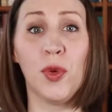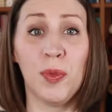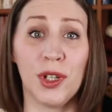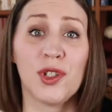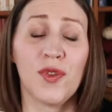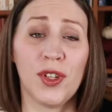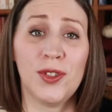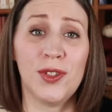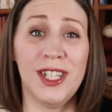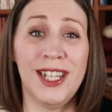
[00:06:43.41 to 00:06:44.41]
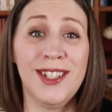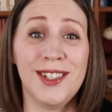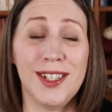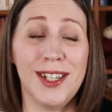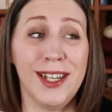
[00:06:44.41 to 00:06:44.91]
much fun to
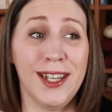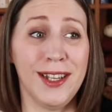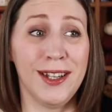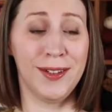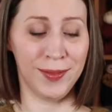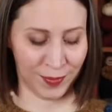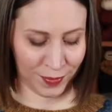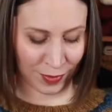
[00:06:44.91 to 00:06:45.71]
knit, and